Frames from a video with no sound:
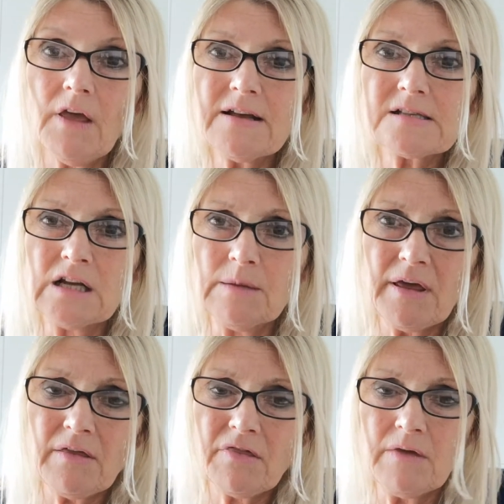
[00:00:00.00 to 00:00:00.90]
That's going to be
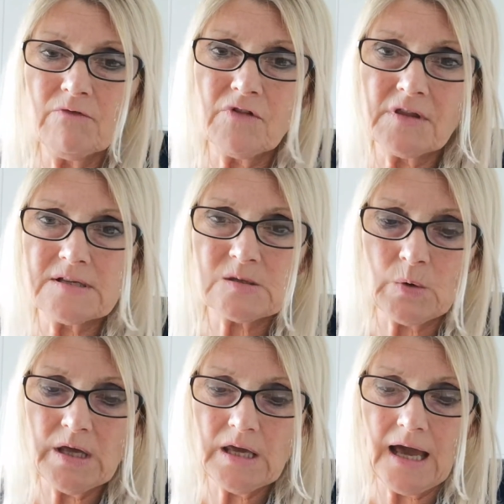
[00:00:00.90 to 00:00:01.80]
a theme for this
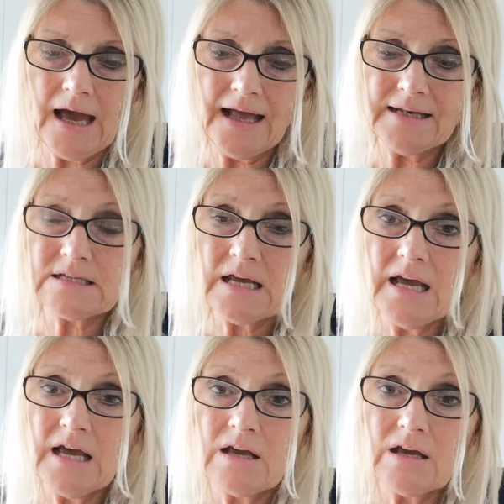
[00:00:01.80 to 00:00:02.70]
week, and
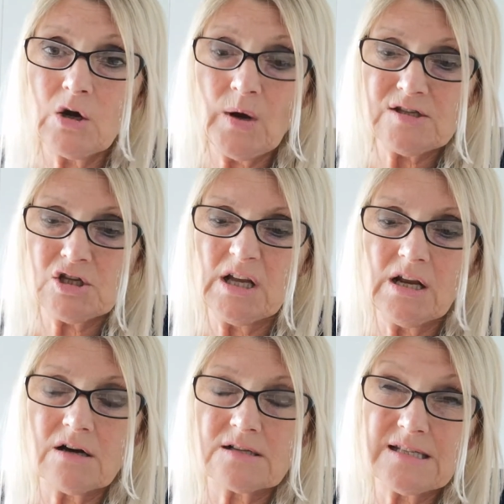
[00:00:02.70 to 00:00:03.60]
questioning
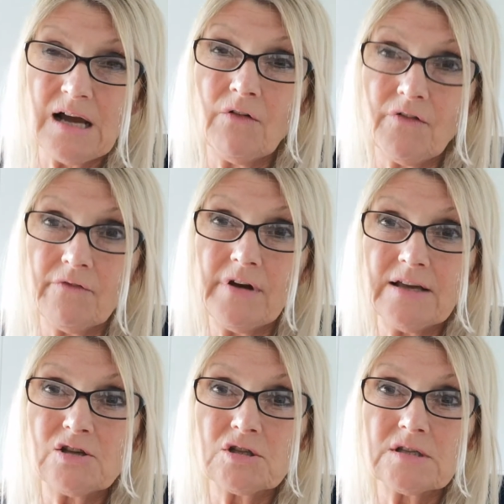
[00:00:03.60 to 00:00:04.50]
ourselves in
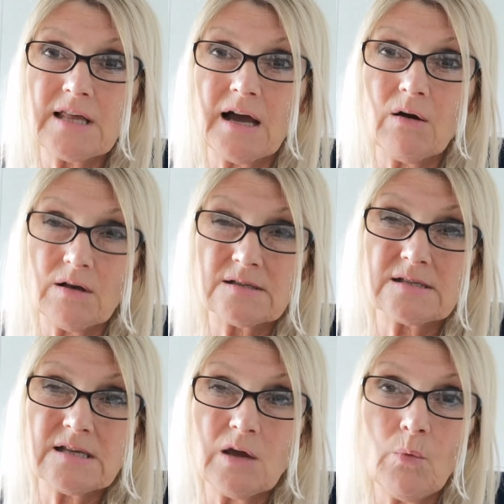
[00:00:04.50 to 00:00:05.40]
relation to that. As I
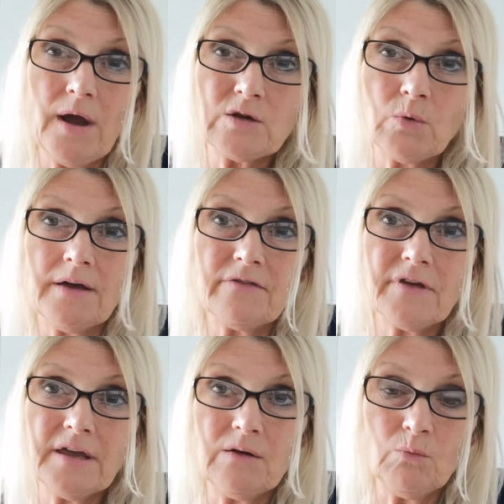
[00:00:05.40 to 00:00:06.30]
say, where do I
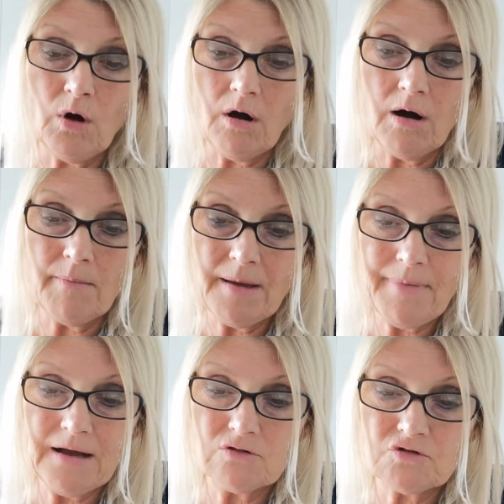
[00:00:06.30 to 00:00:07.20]
fit in? What are my
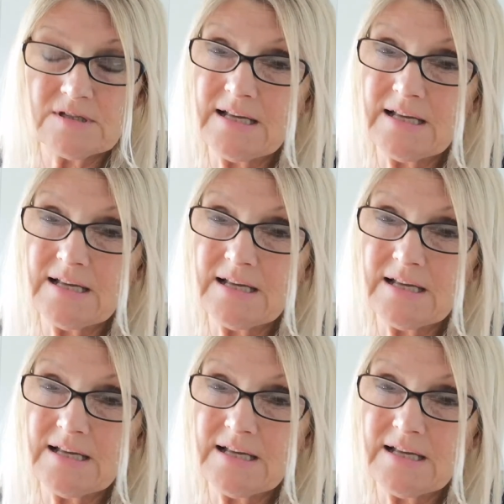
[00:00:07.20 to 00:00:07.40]
boundaries?